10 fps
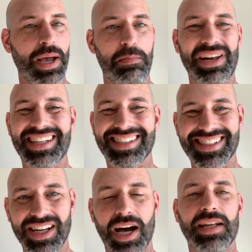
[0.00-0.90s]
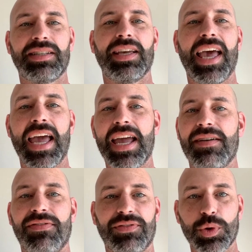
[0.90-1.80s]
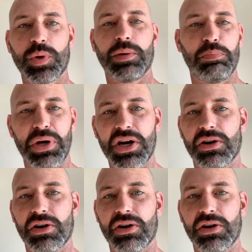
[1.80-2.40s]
But it's not a fruited beer.